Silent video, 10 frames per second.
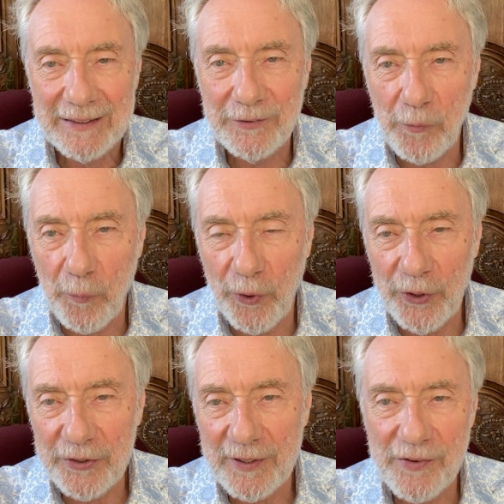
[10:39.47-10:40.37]
The
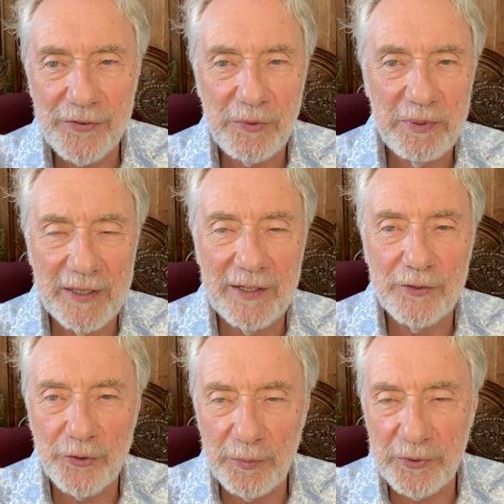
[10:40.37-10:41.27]
word is to be
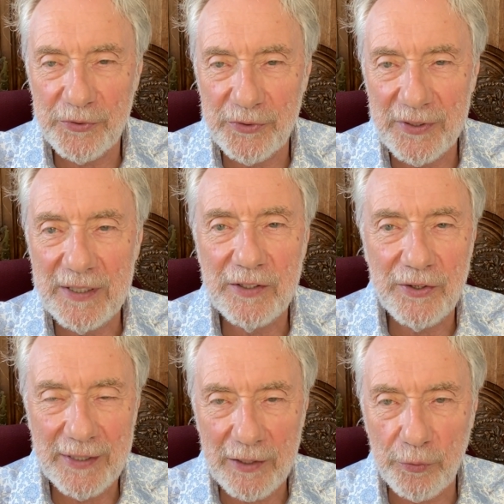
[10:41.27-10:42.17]
interpreted in the
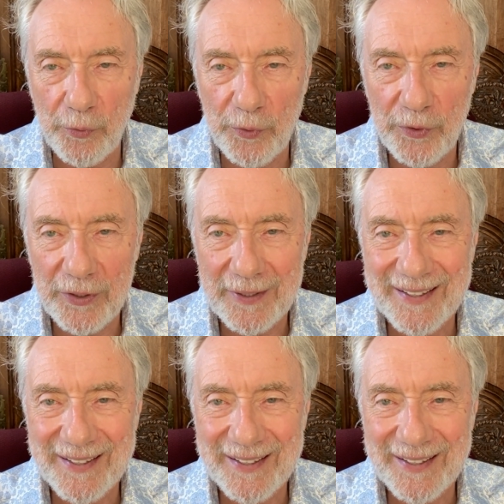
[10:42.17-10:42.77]
network